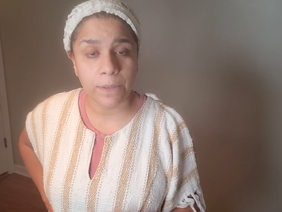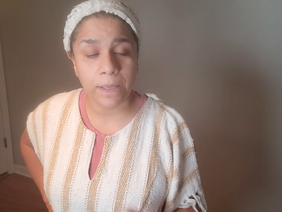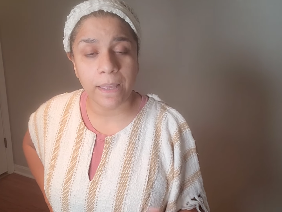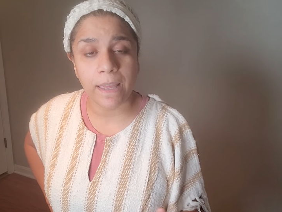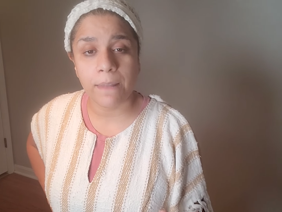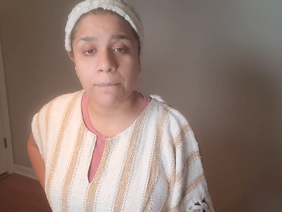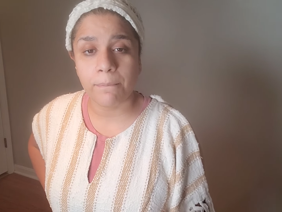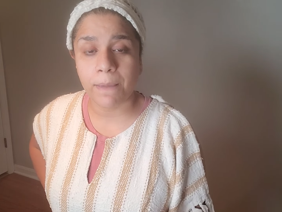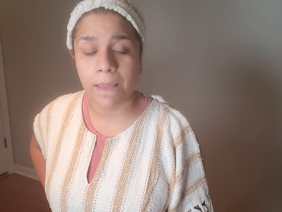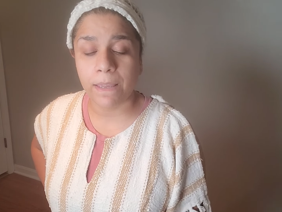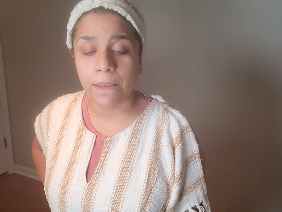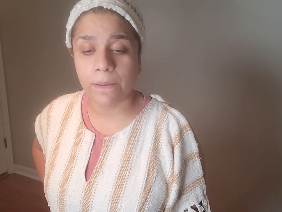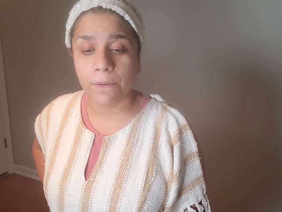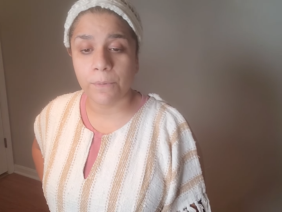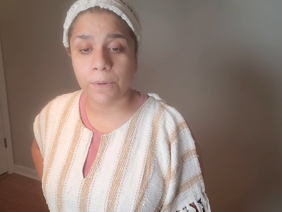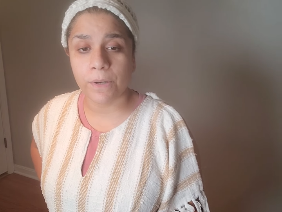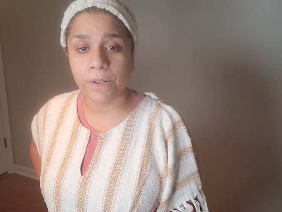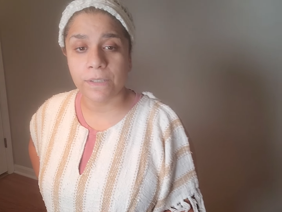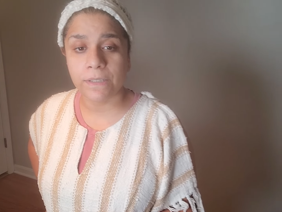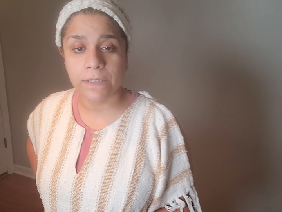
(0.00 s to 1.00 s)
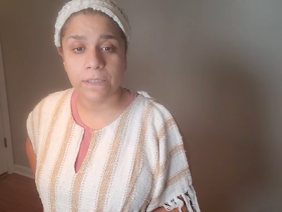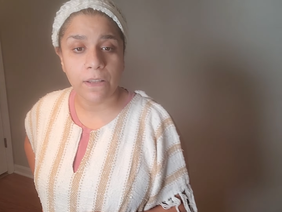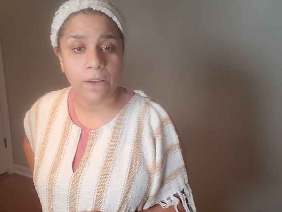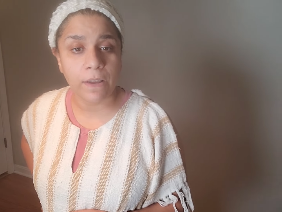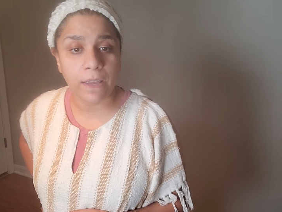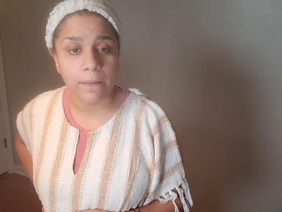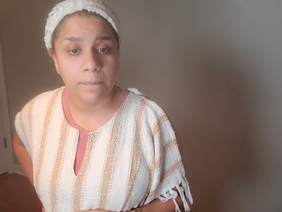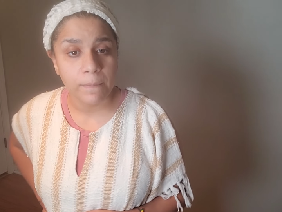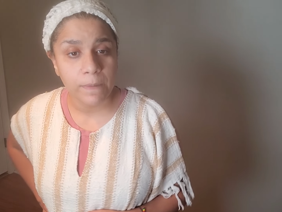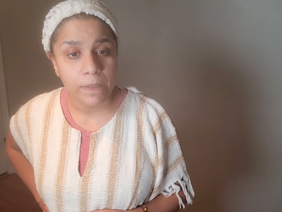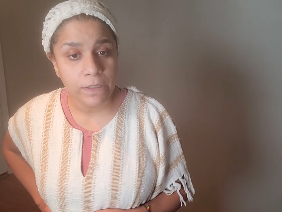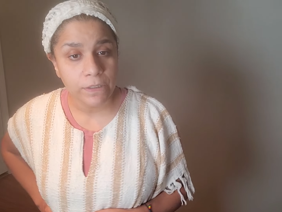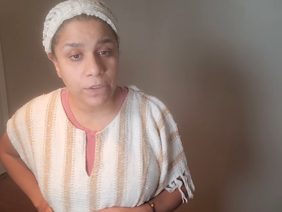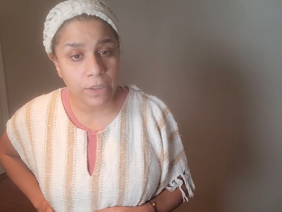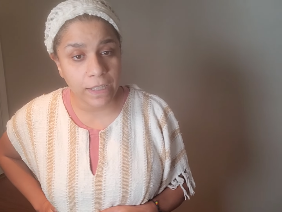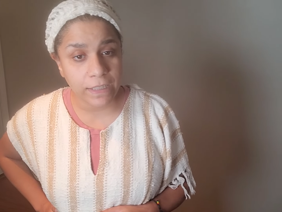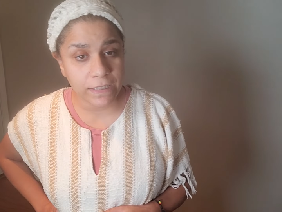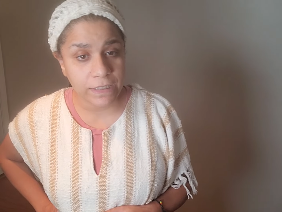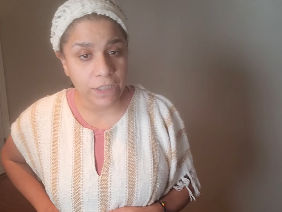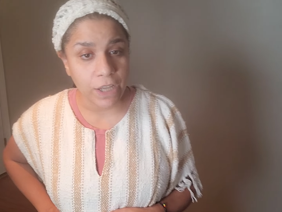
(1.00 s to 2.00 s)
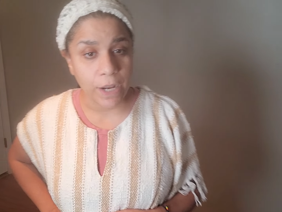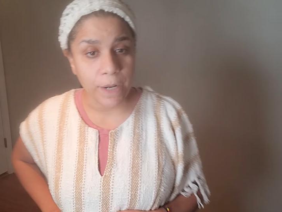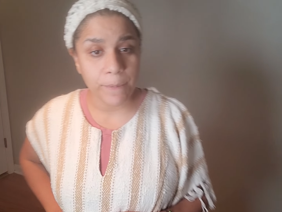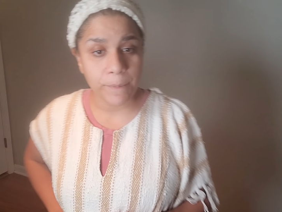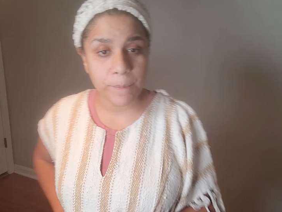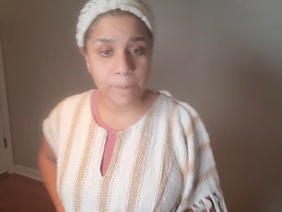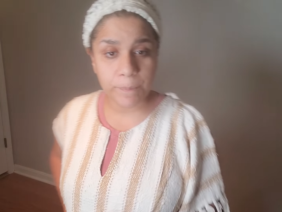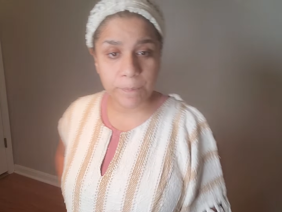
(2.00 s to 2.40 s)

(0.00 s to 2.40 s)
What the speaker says: and my words. Okay, so let's start.